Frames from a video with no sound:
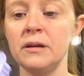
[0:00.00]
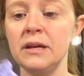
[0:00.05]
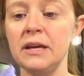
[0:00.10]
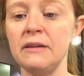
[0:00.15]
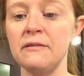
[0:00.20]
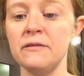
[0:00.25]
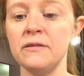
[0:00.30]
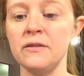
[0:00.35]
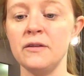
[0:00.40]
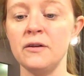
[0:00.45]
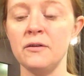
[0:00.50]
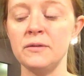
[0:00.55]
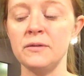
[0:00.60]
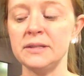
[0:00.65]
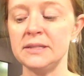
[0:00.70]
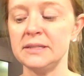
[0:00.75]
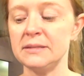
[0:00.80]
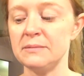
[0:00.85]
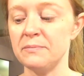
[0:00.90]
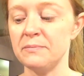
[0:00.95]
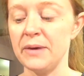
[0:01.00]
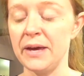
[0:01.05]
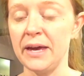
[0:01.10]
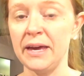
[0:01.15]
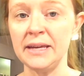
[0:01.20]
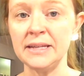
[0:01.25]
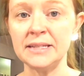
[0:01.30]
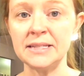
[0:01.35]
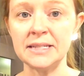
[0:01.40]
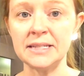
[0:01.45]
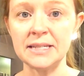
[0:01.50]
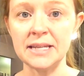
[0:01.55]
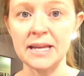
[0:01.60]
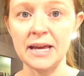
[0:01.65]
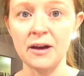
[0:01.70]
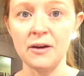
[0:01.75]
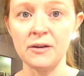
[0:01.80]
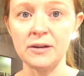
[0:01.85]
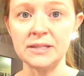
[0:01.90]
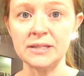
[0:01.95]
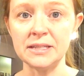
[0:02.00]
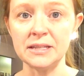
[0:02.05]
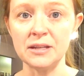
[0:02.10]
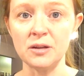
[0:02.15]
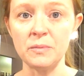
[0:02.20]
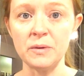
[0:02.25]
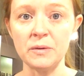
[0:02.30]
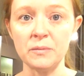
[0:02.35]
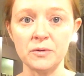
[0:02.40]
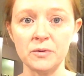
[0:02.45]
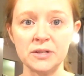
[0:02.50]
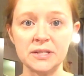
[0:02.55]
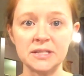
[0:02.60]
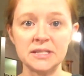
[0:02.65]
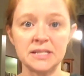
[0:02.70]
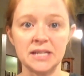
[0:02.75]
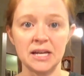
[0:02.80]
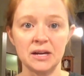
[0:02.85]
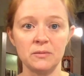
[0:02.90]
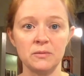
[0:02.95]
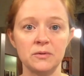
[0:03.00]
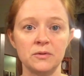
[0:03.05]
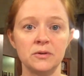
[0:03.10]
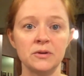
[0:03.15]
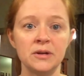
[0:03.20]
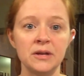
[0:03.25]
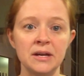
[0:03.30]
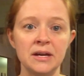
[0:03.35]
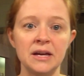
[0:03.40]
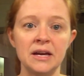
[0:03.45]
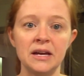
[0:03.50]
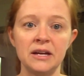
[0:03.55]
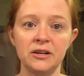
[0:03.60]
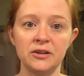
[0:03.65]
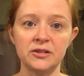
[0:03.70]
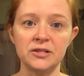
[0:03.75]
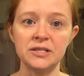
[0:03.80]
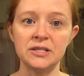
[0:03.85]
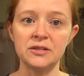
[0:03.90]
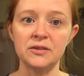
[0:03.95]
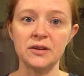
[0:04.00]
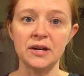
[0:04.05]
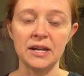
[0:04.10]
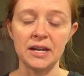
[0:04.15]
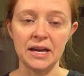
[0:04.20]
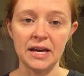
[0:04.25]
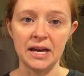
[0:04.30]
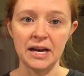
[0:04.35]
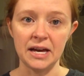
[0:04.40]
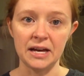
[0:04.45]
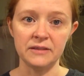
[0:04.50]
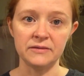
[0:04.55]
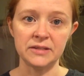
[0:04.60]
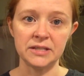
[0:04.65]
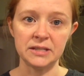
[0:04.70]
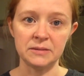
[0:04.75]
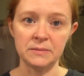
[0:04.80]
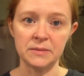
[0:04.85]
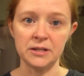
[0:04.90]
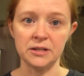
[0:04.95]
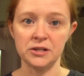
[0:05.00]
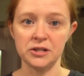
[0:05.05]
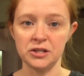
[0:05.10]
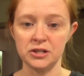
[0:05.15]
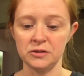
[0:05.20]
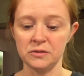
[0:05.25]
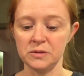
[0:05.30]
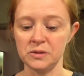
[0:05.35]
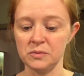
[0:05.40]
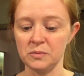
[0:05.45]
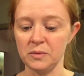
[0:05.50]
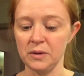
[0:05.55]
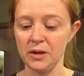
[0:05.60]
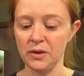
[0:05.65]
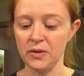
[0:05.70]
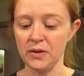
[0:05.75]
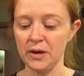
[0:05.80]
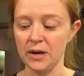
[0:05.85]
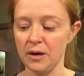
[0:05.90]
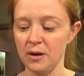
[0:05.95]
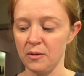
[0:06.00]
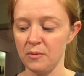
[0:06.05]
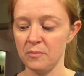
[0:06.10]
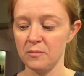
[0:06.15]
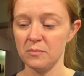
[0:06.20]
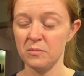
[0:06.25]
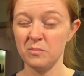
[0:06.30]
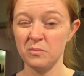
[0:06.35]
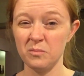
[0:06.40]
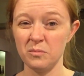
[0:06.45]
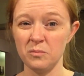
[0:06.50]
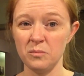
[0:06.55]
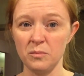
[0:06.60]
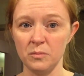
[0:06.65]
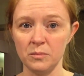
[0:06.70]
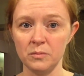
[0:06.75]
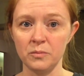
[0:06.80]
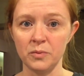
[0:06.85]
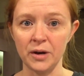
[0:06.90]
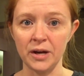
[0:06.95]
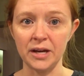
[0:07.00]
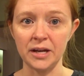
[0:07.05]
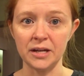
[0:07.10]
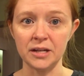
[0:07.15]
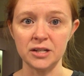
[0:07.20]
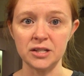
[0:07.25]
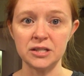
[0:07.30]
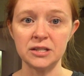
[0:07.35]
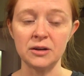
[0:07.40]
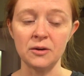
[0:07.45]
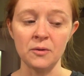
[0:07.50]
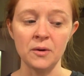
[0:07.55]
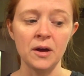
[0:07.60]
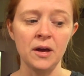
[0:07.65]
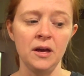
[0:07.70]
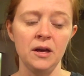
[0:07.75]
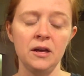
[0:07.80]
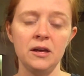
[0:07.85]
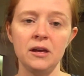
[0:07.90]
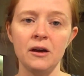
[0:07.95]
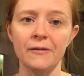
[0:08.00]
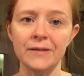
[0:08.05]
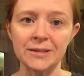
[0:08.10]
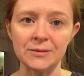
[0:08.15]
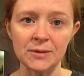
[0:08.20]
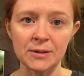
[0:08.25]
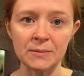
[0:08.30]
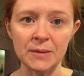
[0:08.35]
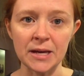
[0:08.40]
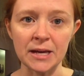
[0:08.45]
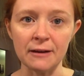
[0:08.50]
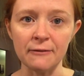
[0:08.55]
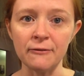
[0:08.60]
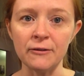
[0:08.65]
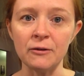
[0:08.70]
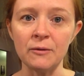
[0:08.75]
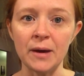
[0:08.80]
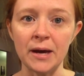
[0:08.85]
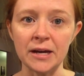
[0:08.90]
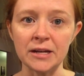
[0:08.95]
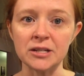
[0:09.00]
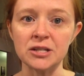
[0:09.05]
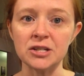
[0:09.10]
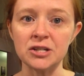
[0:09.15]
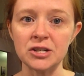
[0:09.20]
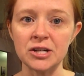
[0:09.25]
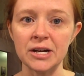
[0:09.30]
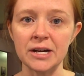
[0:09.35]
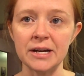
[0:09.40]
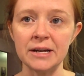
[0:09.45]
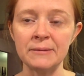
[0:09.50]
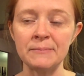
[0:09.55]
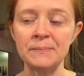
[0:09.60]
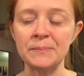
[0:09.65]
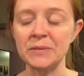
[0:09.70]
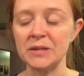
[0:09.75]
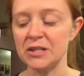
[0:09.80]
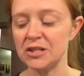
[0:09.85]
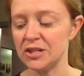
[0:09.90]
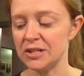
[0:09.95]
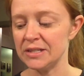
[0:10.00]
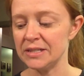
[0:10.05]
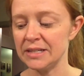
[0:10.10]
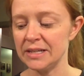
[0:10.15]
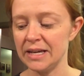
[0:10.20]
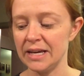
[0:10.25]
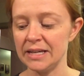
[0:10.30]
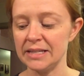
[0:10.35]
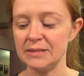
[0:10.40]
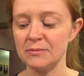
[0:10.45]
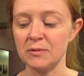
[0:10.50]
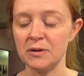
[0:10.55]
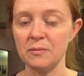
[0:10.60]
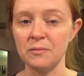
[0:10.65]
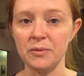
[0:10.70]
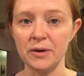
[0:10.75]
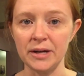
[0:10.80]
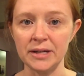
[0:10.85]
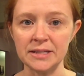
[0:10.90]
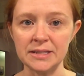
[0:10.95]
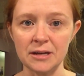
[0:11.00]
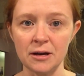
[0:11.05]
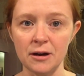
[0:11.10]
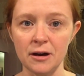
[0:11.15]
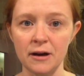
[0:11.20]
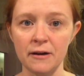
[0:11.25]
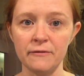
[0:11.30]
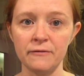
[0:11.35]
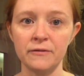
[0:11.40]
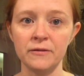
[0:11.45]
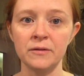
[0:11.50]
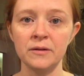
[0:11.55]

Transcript: even though it's baked now and it's a little bit more stable, you're still going to have some issues with breakage. So you always want to make a few extra just in case one breaks off